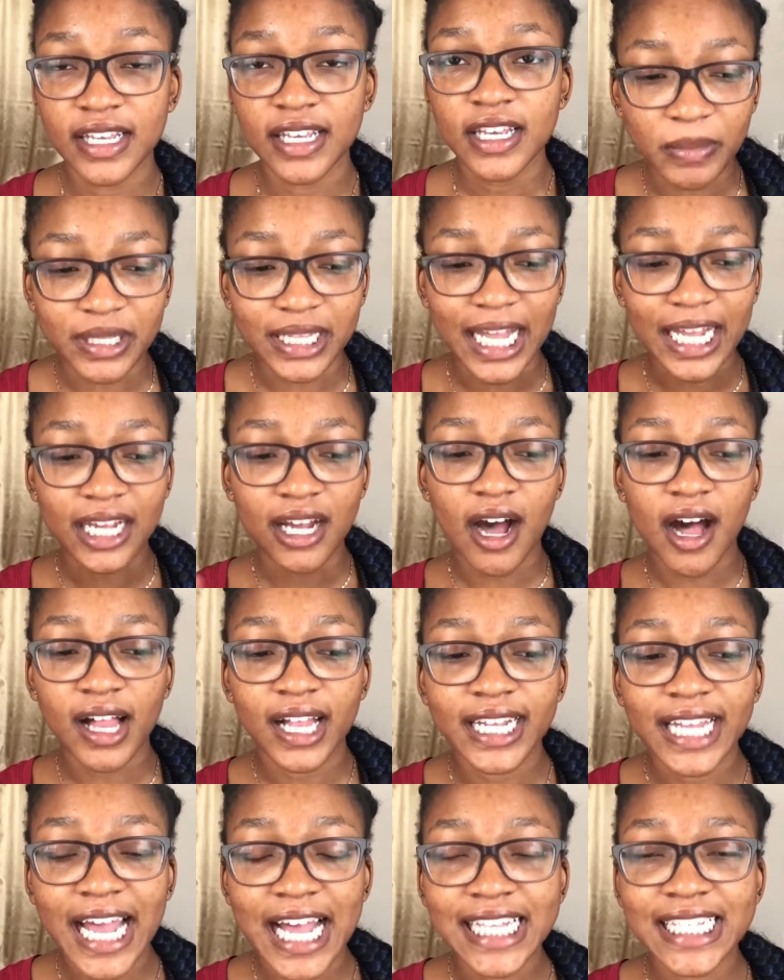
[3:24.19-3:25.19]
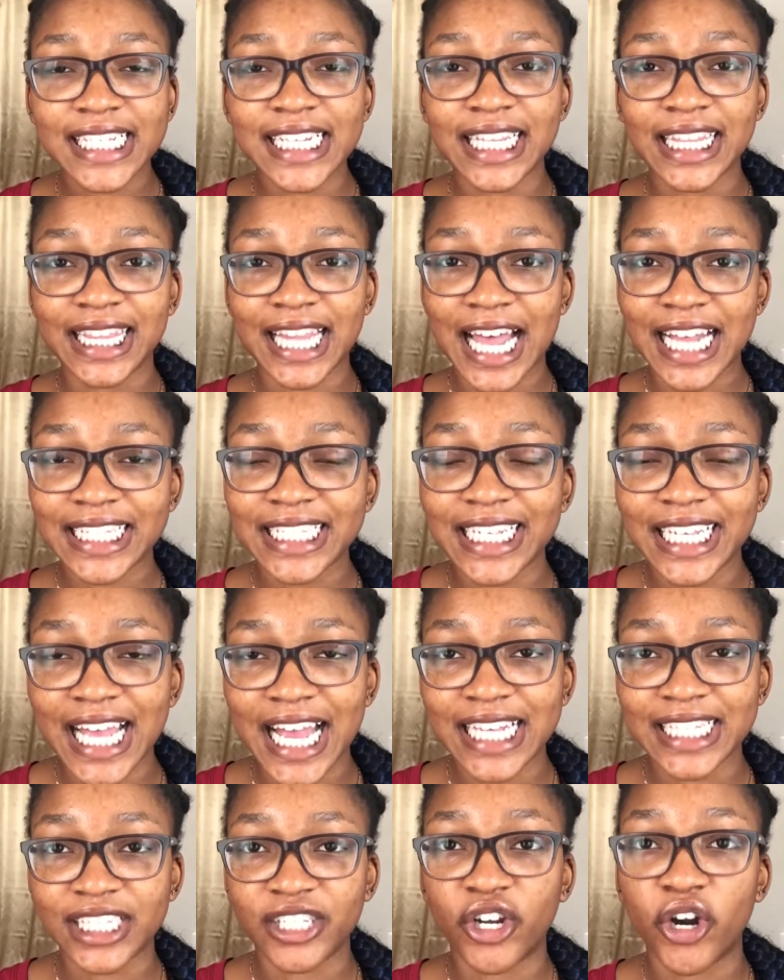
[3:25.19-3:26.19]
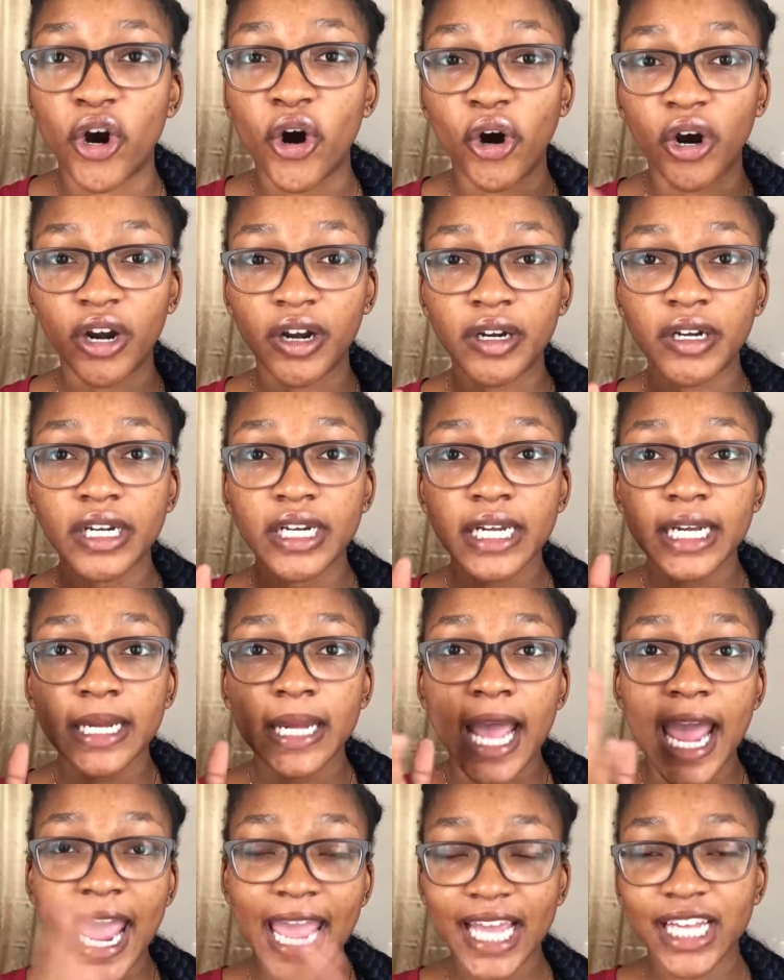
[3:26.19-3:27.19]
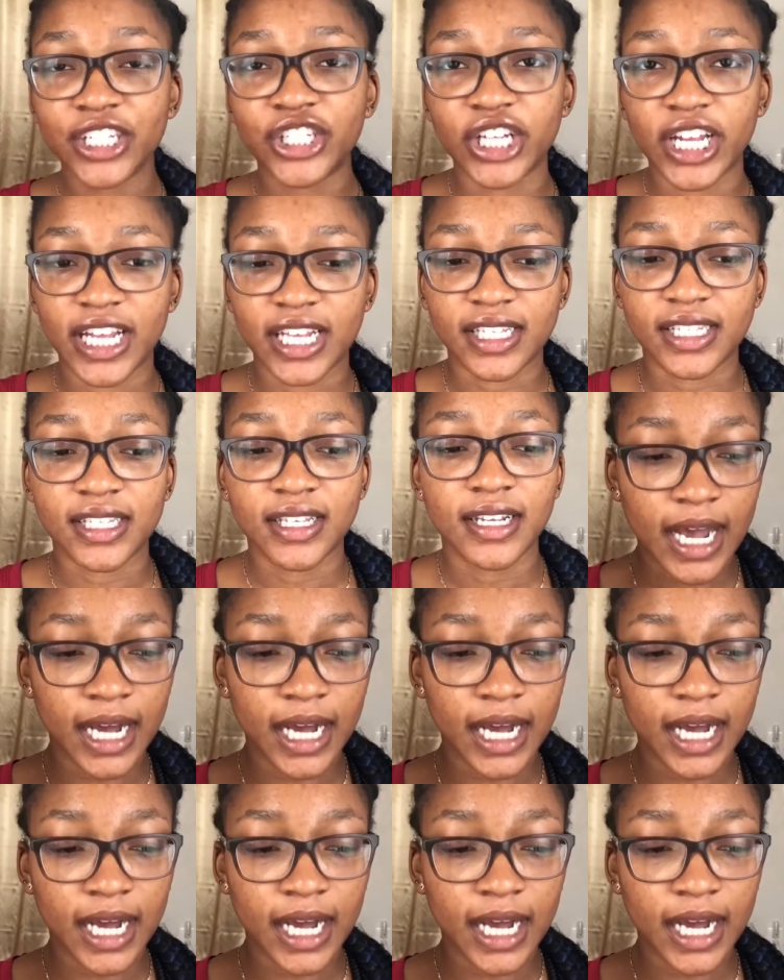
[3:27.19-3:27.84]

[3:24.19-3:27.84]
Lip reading: Glycolic acid and lactic acid are AHAs.